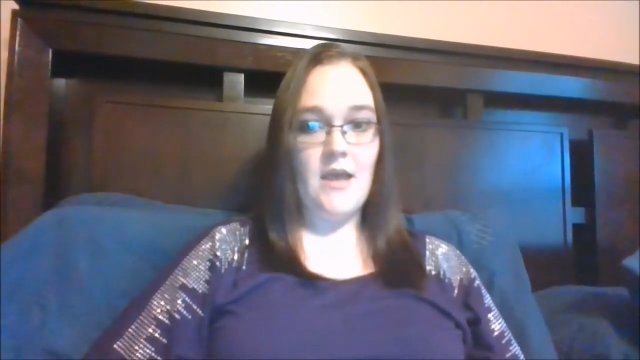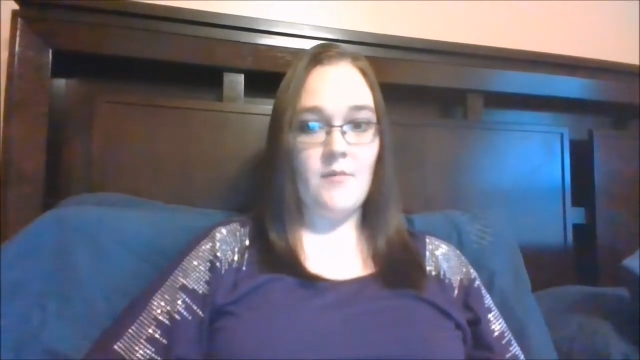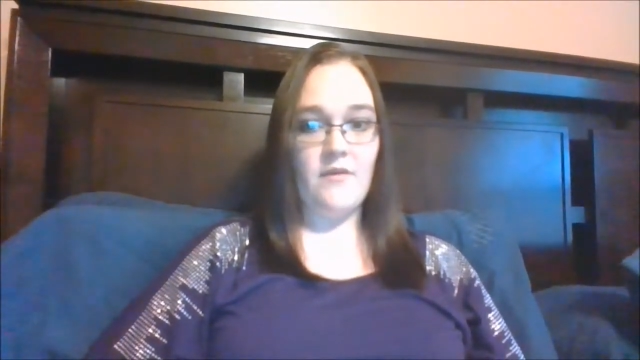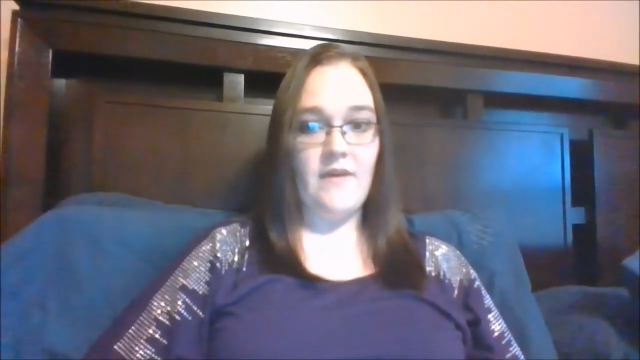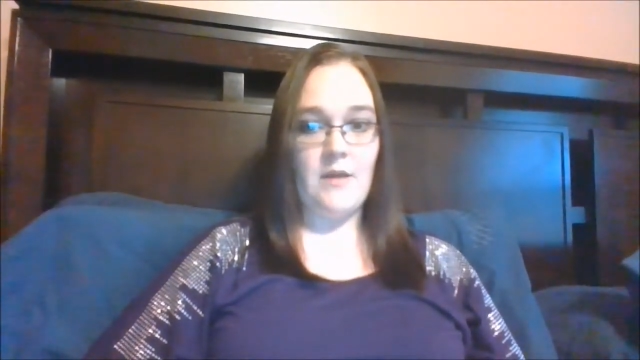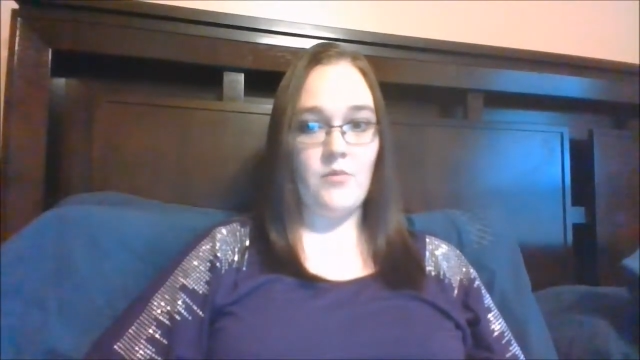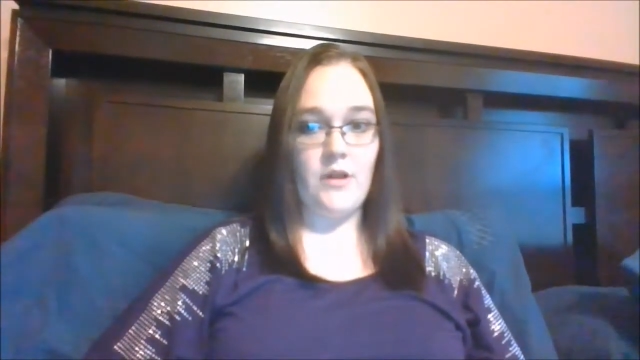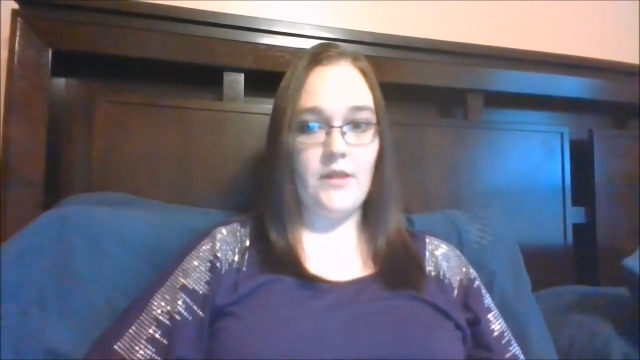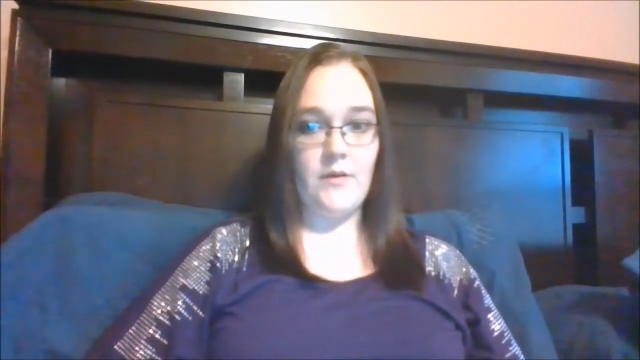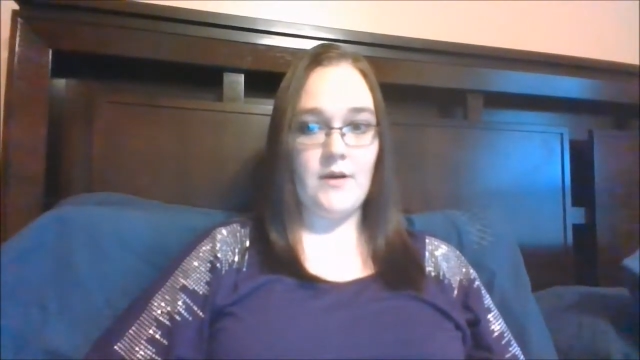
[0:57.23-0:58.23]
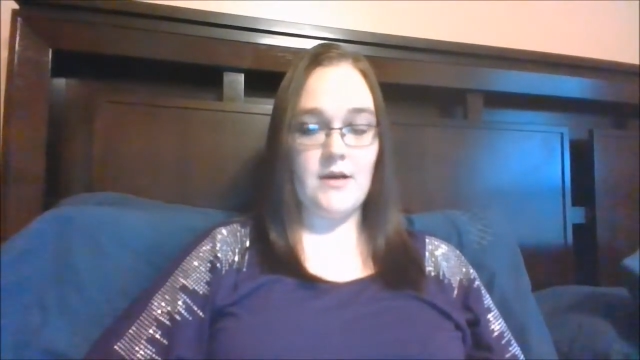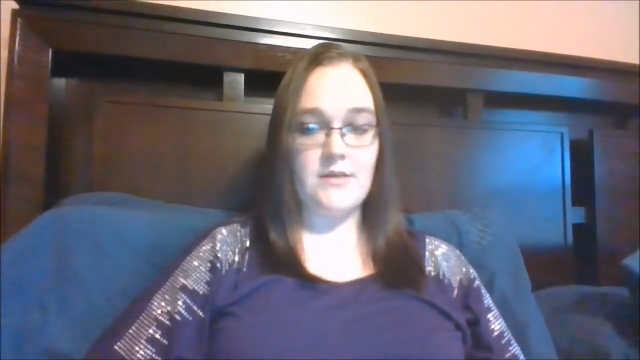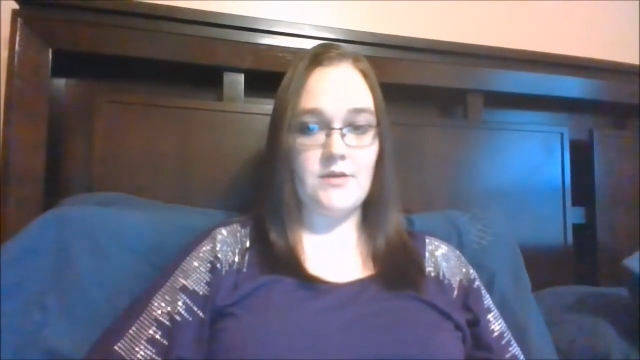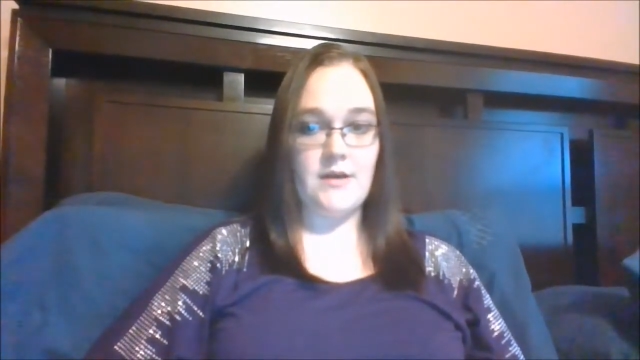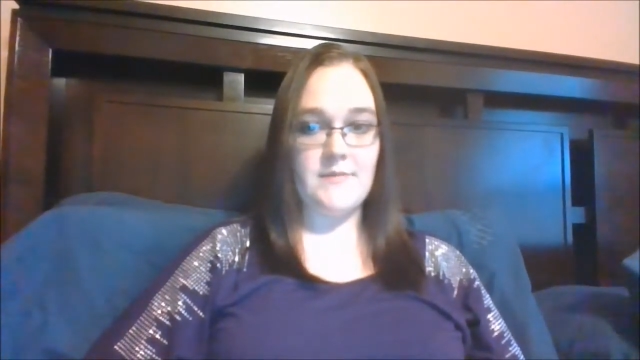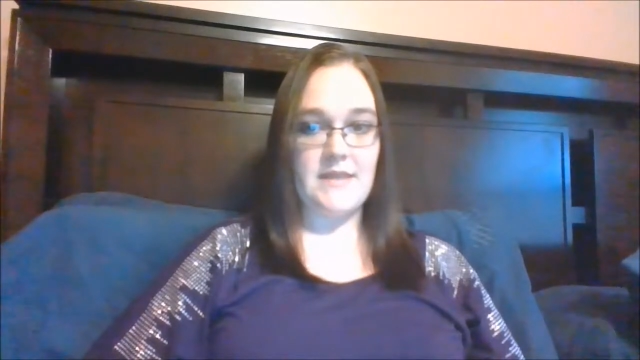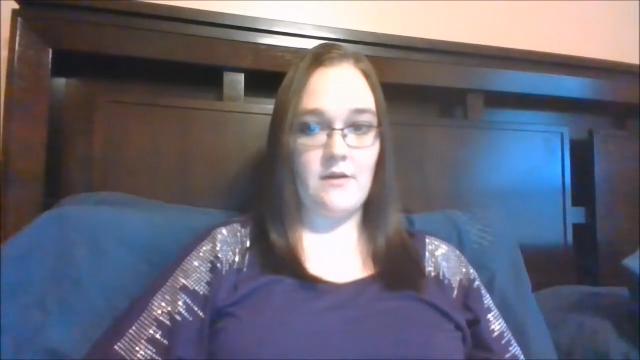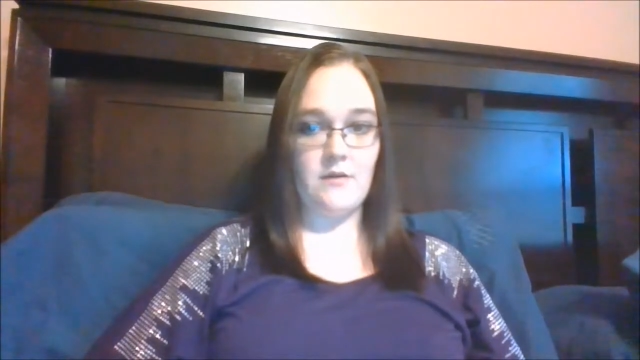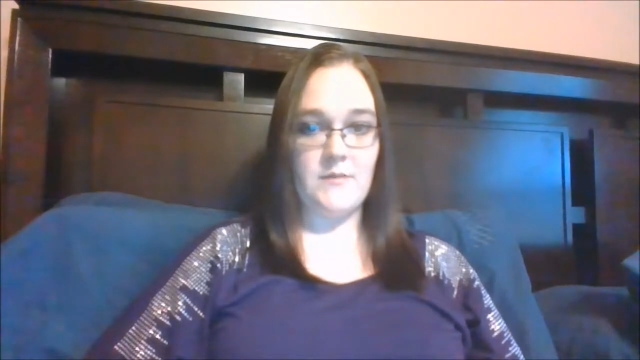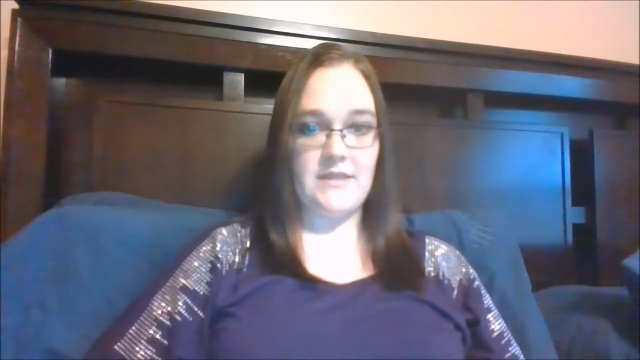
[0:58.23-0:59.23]
and provide more low-cost or
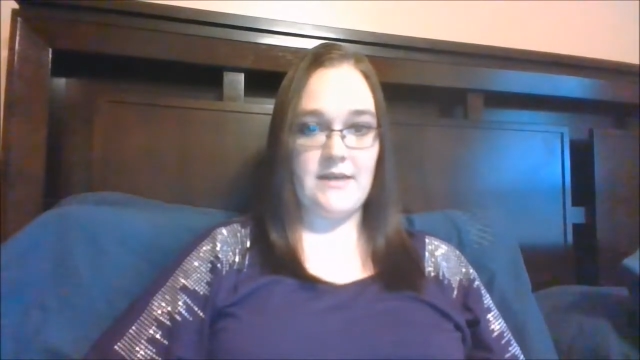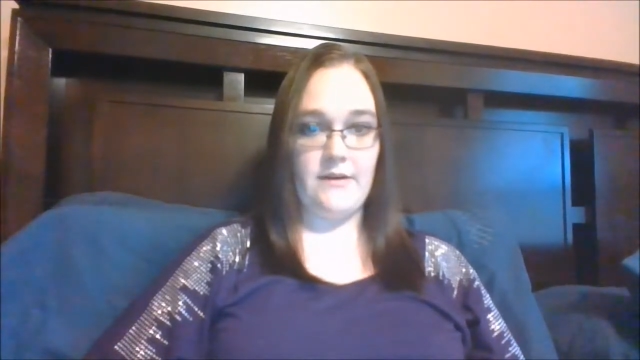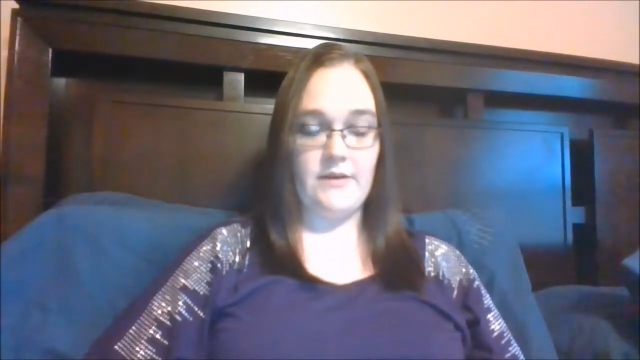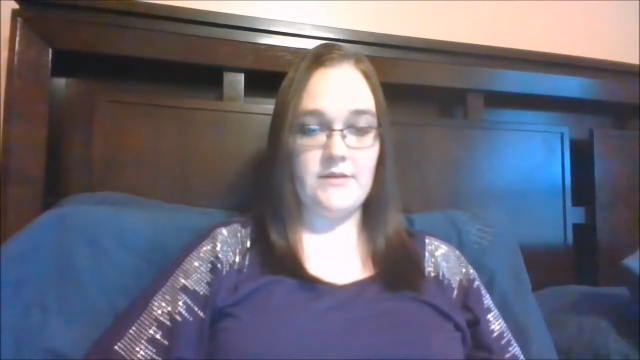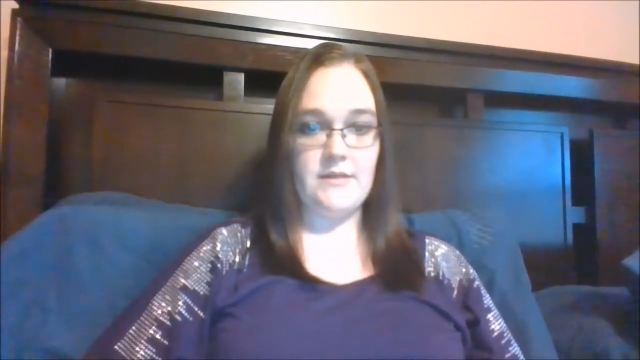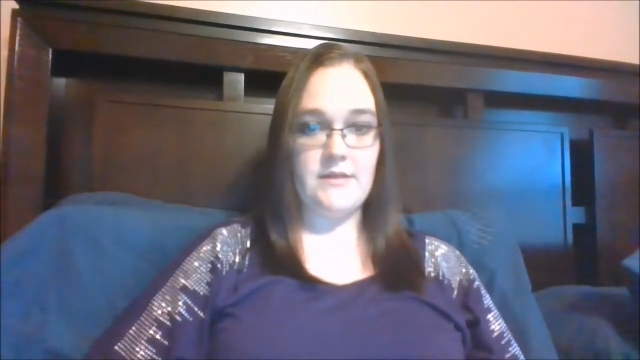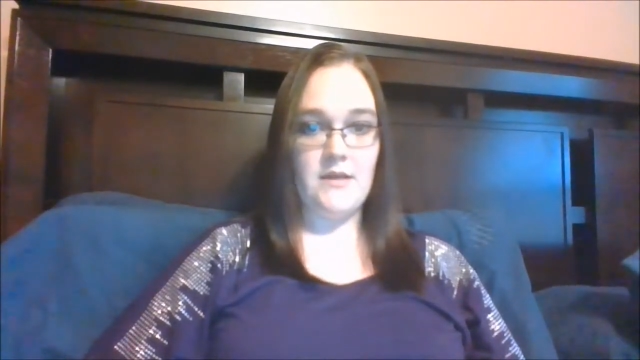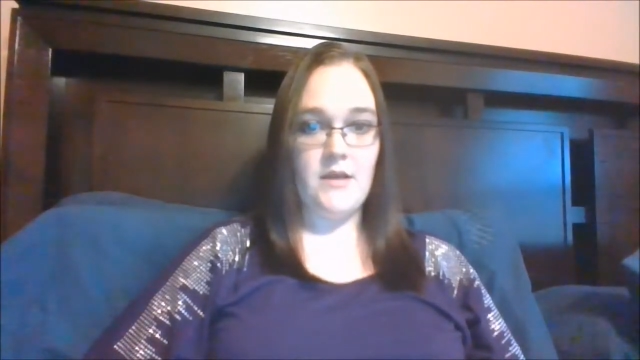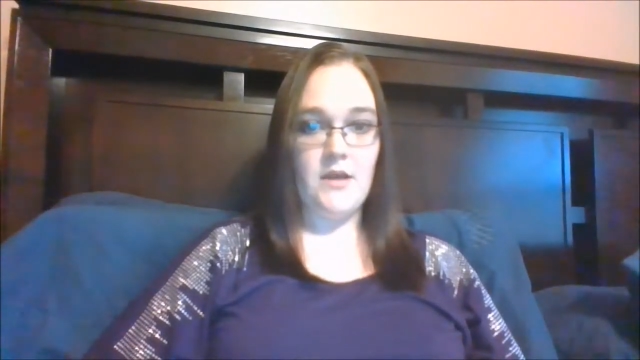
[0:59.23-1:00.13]
upcycled materials.